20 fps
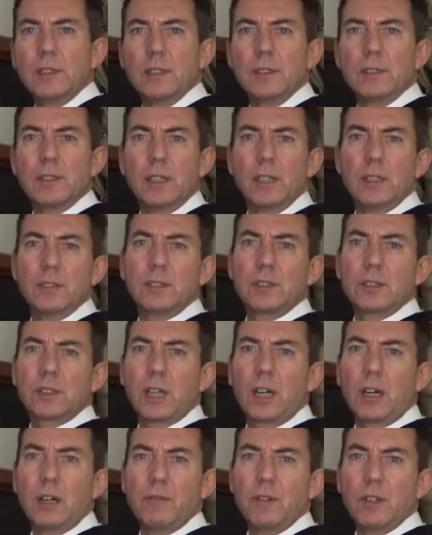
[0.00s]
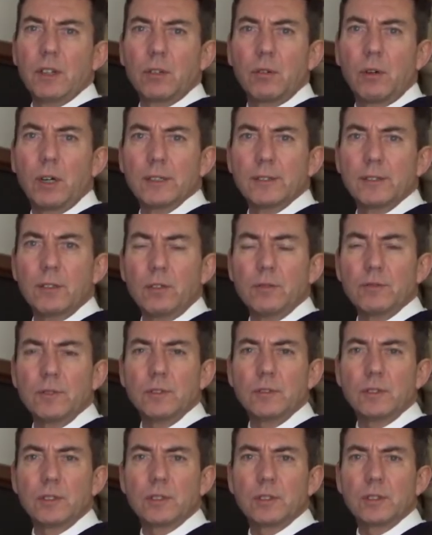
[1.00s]
as cover quite
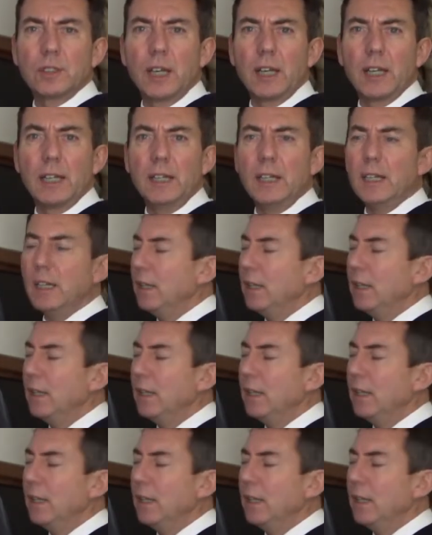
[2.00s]
often to say,